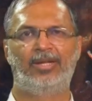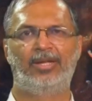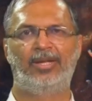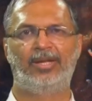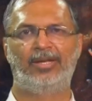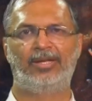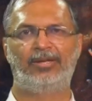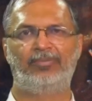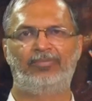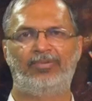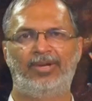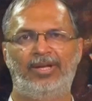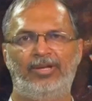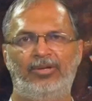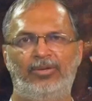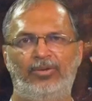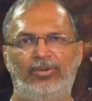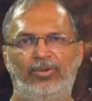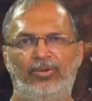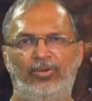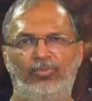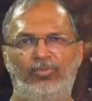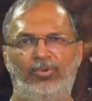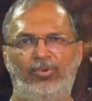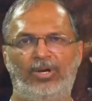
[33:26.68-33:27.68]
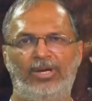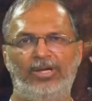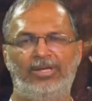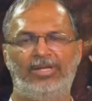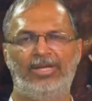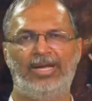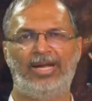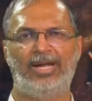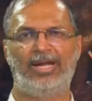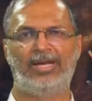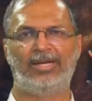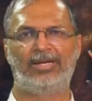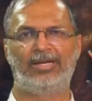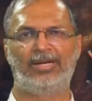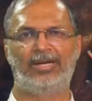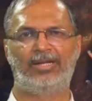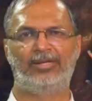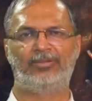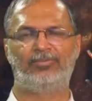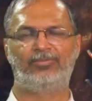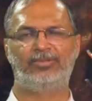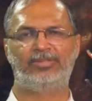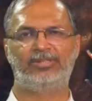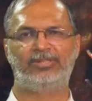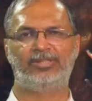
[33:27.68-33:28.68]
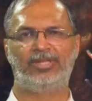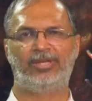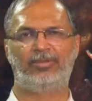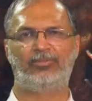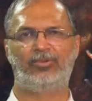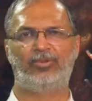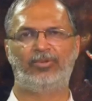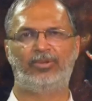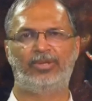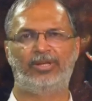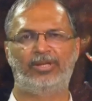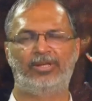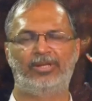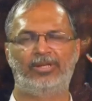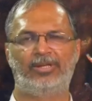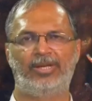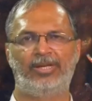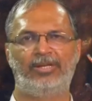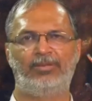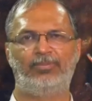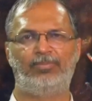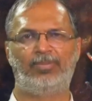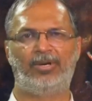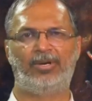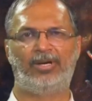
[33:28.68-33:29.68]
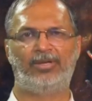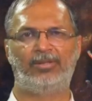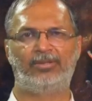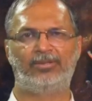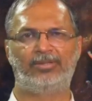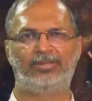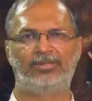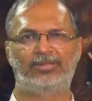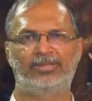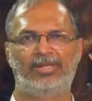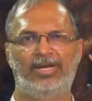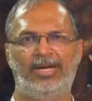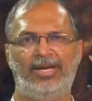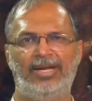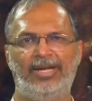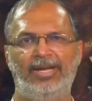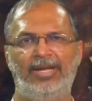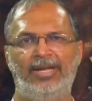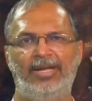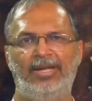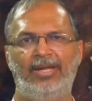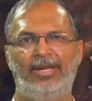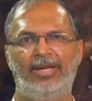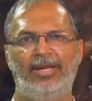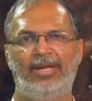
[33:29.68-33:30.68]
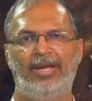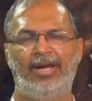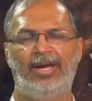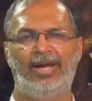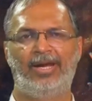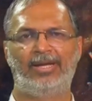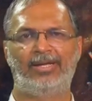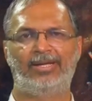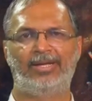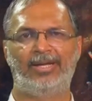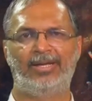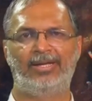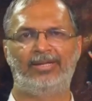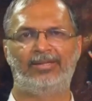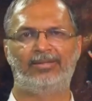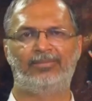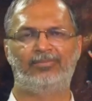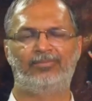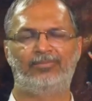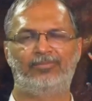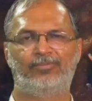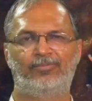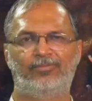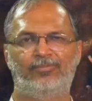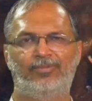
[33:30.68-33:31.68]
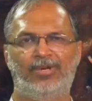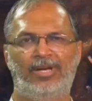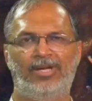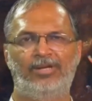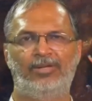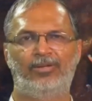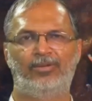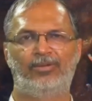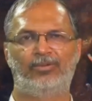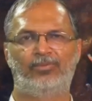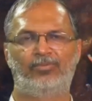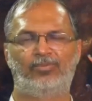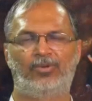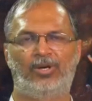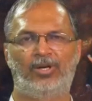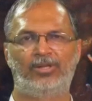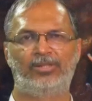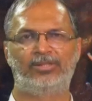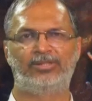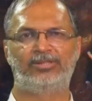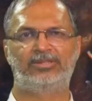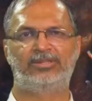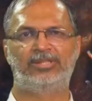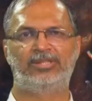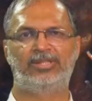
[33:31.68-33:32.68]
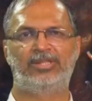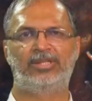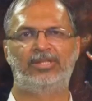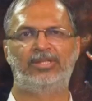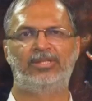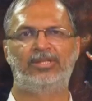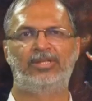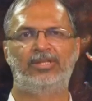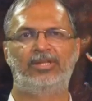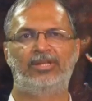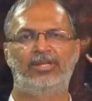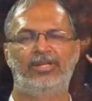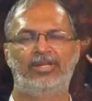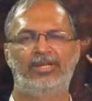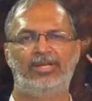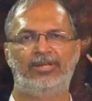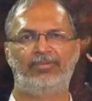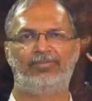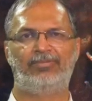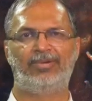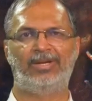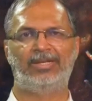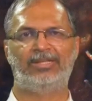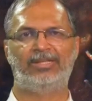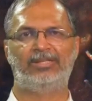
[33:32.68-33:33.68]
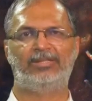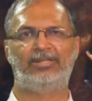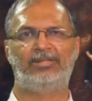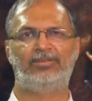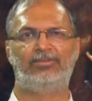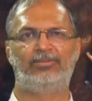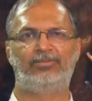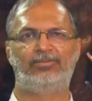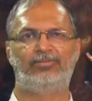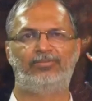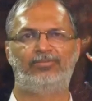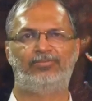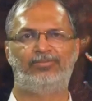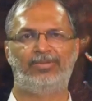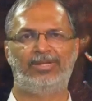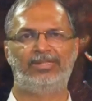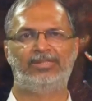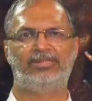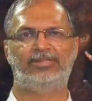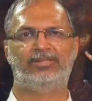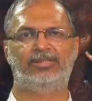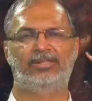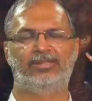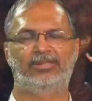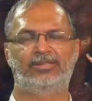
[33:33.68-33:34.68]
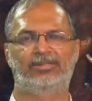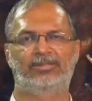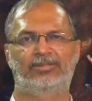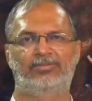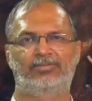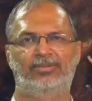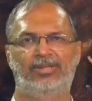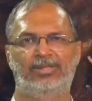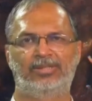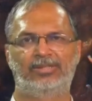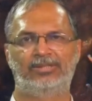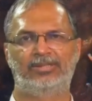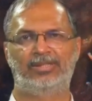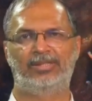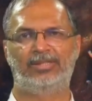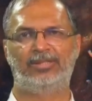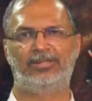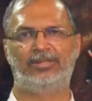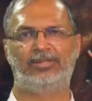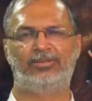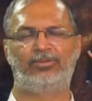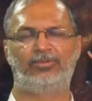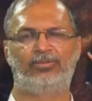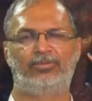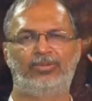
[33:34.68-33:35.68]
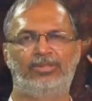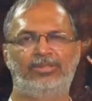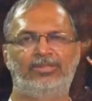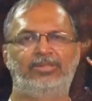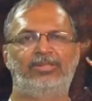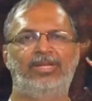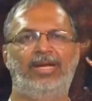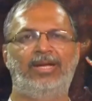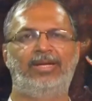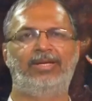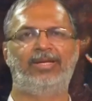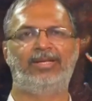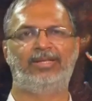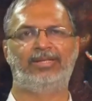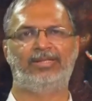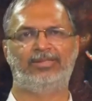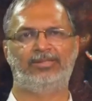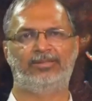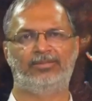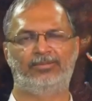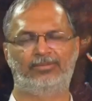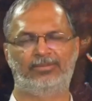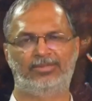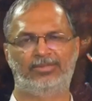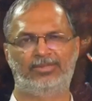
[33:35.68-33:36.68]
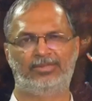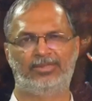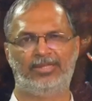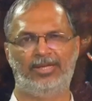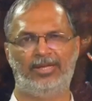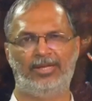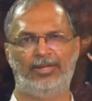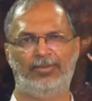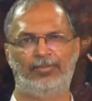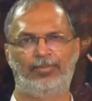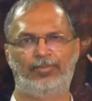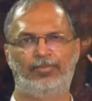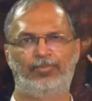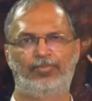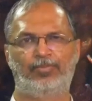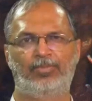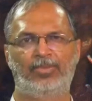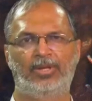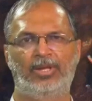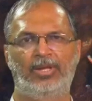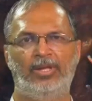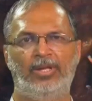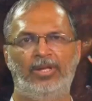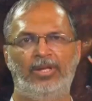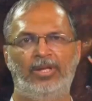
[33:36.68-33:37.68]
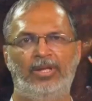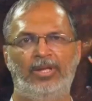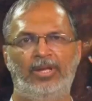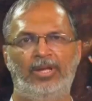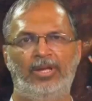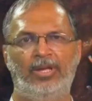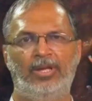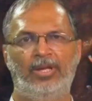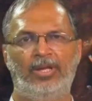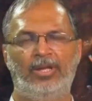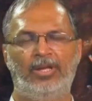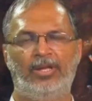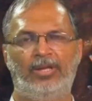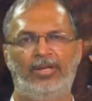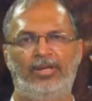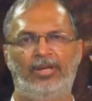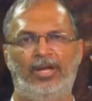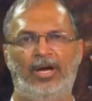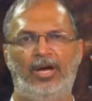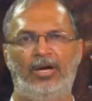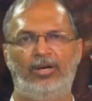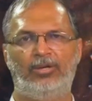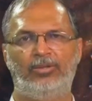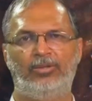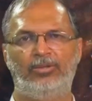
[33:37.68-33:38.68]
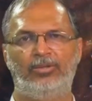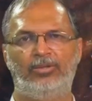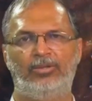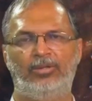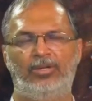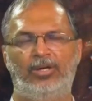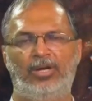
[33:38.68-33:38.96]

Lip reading: and if I know what the angle at which I am looking at any part of the sky, I can find out what is the effective phase structure function in towards that direction of the sky. Now,